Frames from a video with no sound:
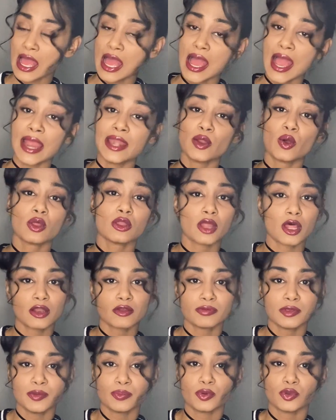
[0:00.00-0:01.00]
I know a lot of
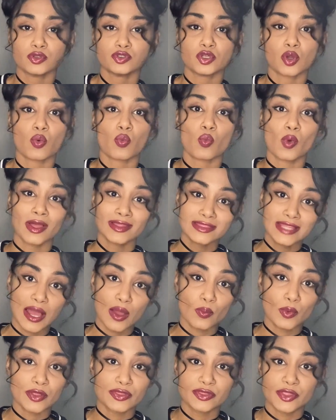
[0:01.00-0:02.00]
people don't want that
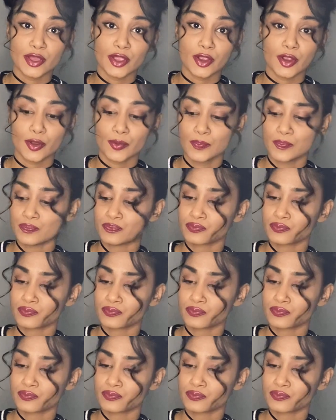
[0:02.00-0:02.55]
with their